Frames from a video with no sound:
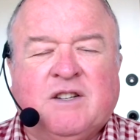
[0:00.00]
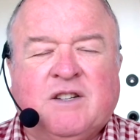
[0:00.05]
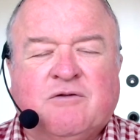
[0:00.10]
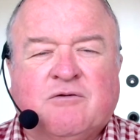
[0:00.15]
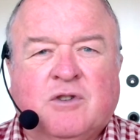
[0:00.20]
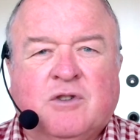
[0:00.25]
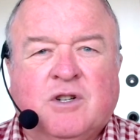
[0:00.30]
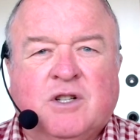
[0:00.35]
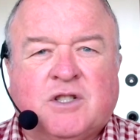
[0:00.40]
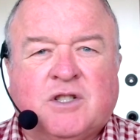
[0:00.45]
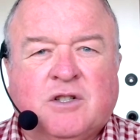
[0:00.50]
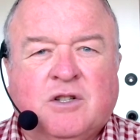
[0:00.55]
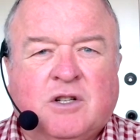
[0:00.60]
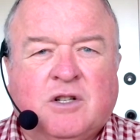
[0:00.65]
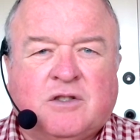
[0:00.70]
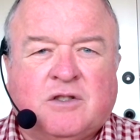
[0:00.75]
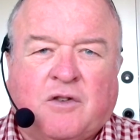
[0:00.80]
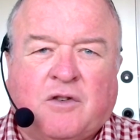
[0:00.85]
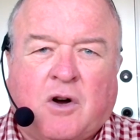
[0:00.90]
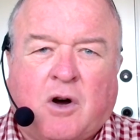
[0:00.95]
research
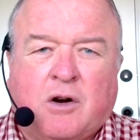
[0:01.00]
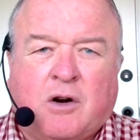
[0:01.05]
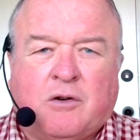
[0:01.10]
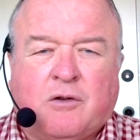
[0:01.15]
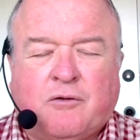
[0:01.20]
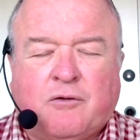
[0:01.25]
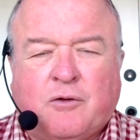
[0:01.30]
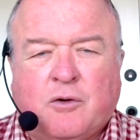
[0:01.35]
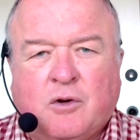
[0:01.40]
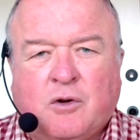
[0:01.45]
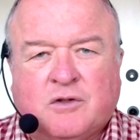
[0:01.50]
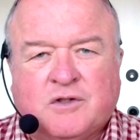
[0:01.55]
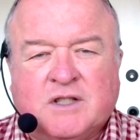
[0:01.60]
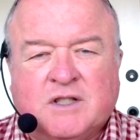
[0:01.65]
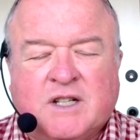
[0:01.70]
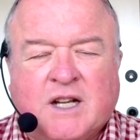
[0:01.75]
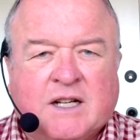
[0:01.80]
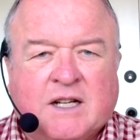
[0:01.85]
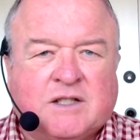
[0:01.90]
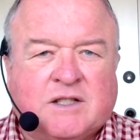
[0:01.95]
of hydrofoils and
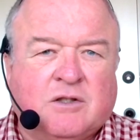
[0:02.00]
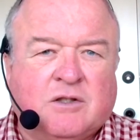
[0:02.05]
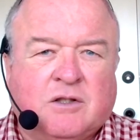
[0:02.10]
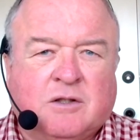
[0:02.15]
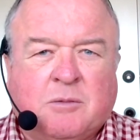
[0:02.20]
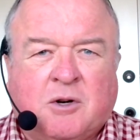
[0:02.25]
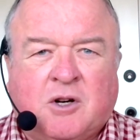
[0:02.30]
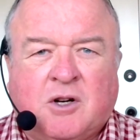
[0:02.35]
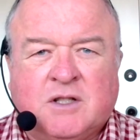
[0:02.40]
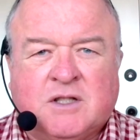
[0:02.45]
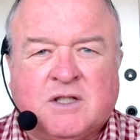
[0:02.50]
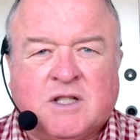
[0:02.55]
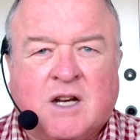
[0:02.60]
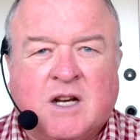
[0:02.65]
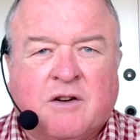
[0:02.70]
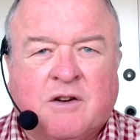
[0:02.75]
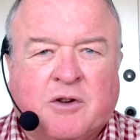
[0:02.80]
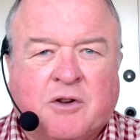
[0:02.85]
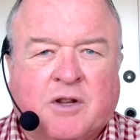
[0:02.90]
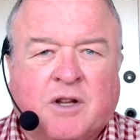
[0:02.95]
gas turbines and
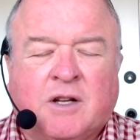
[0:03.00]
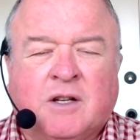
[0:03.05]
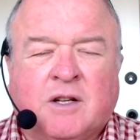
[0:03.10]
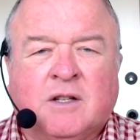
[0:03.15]
everything,